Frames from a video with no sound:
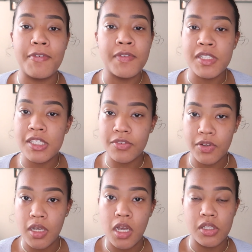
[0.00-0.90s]
15
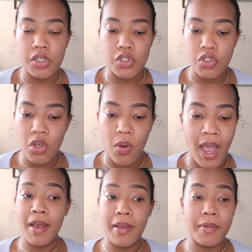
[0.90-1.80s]
different colors, so
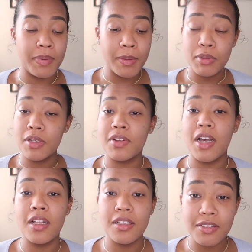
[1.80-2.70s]
my people of
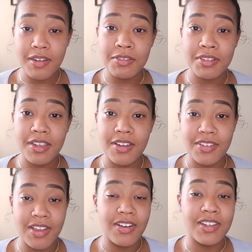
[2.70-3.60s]
color out there,
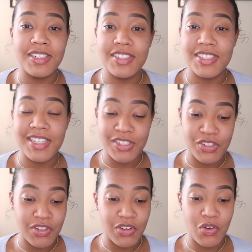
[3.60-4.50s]
y'all can understand the
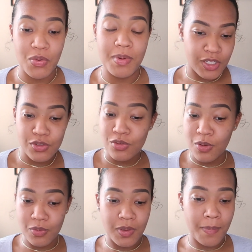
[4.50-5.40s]
struggle, because you
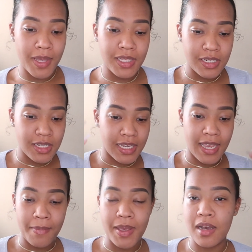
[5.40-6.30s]
know the melanin
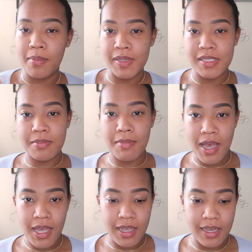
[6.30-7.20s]
can't make up its
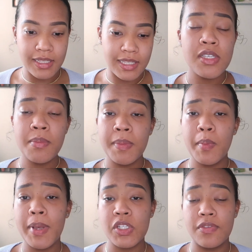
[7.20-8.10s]
mind. Some people
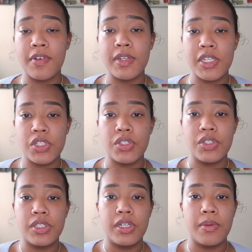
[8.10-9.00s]
match their foundation to
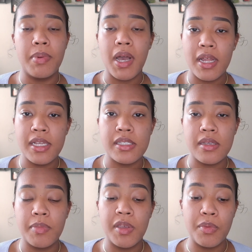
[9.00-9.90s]
their body,
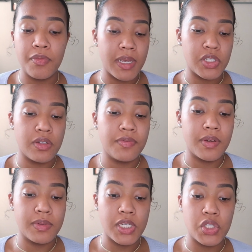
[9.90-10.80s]
some people match their
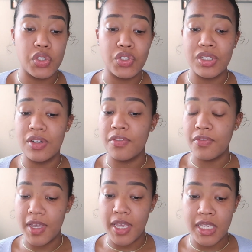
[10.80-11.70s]
foundation to their
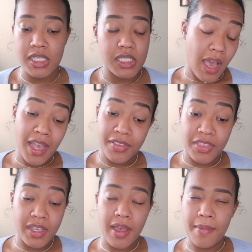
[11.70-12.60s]
face. I
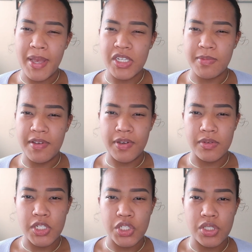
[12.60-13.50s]
think I match my
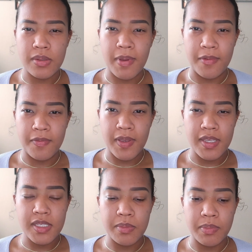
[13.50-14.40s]
foundation to my
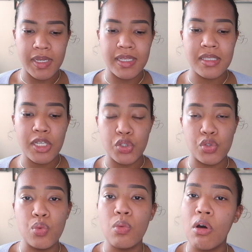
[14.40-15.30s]
face, but it's not
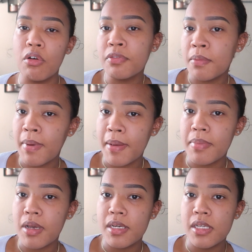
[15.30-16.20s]
too off from my
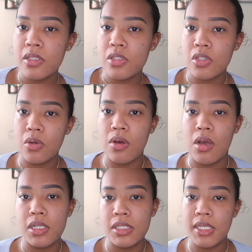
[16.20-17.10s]
body, so
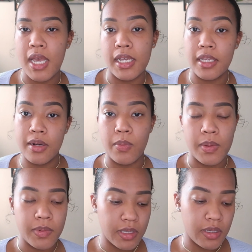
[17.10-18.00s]
honestly I could get away
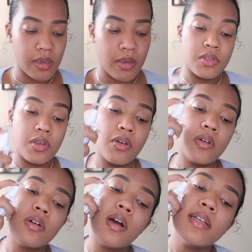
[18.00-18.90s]
with it.
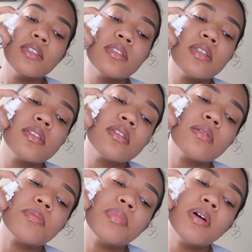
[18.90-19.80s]
So I just like
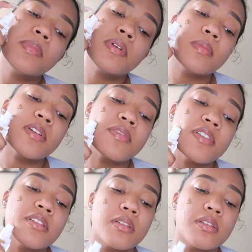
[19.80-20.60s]
to pump it on my face,